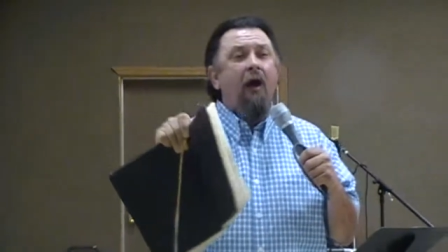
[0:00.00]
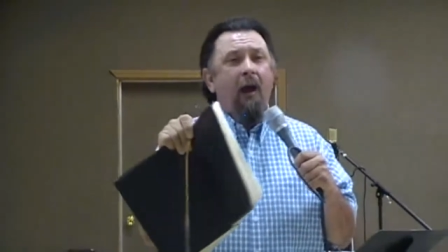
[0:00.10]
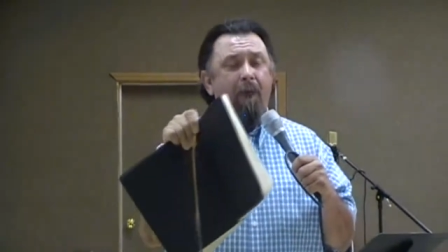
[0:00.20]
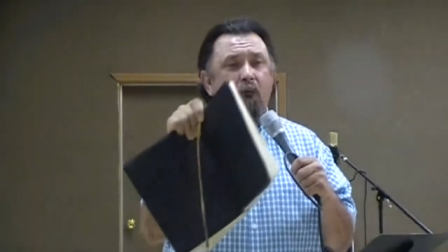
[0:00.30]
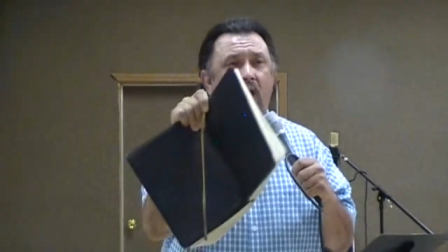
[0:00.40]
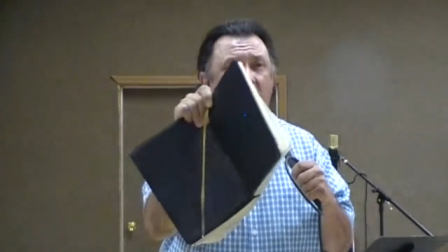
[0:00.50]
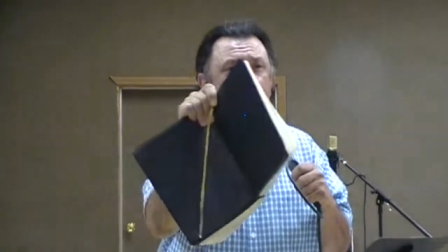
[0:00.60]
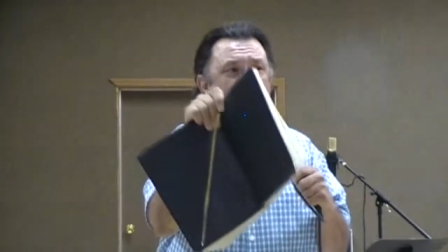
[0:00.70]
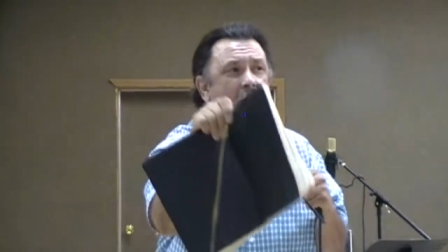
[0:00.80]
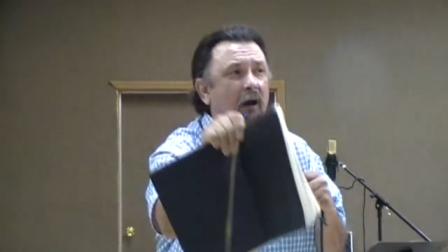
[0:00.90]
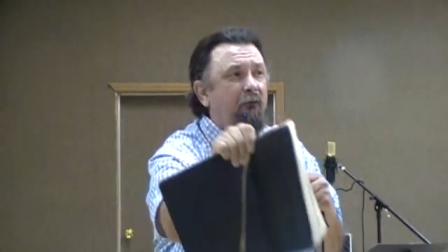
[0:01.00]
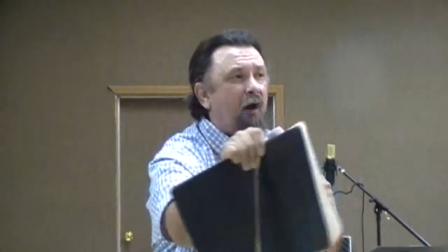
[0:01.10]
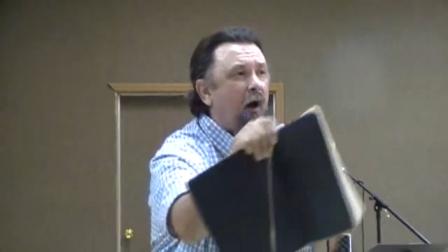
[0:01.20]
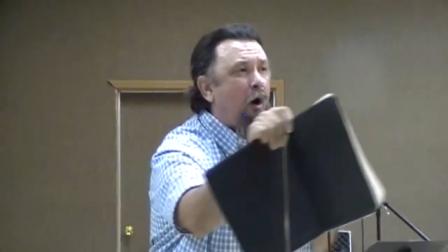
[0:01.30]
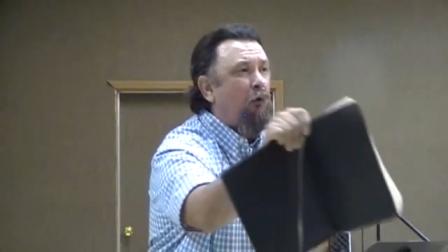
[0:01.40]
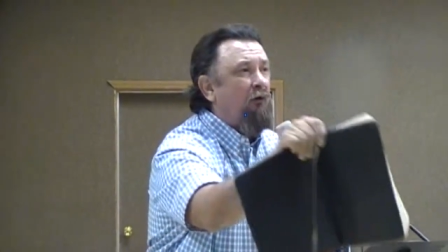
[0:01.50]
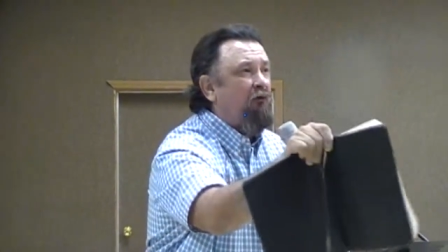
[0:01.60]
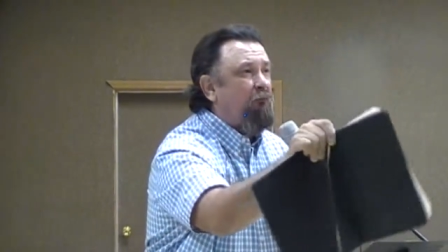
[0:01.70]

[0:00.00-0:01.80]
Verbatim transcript: and what God the Holy